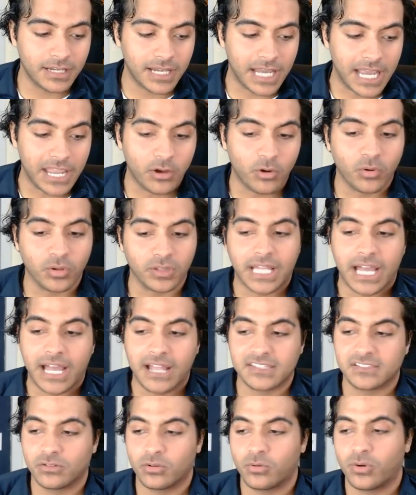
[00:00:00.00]
I owe a
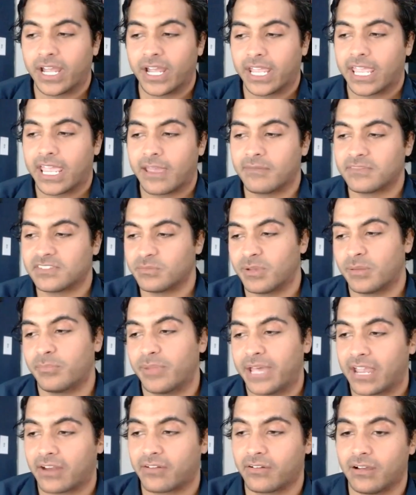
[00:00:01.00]
lot to who I am, to my
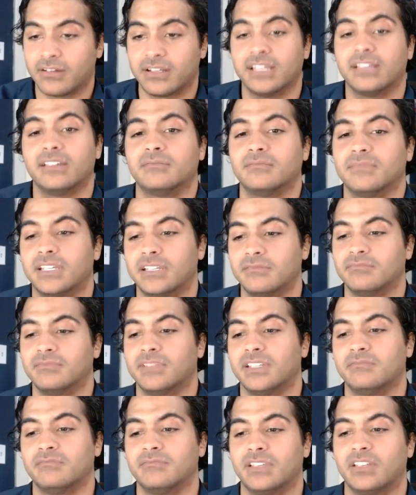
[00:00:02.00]
background
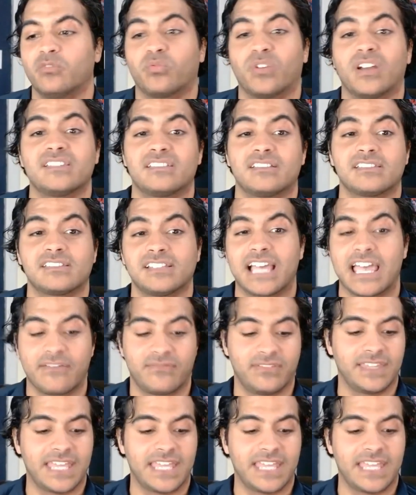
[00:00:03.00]
in residence life,